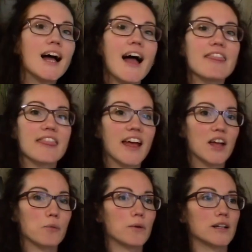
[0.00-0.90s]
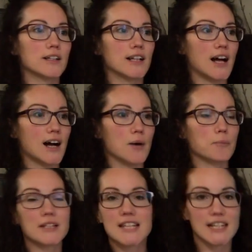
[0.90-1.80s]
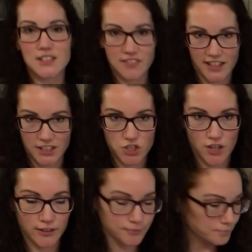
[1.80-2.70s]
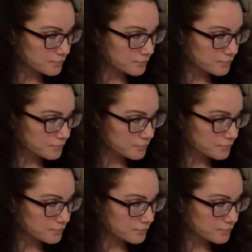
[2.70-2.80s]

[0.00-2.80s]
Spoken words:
and they will pretend to fight each other,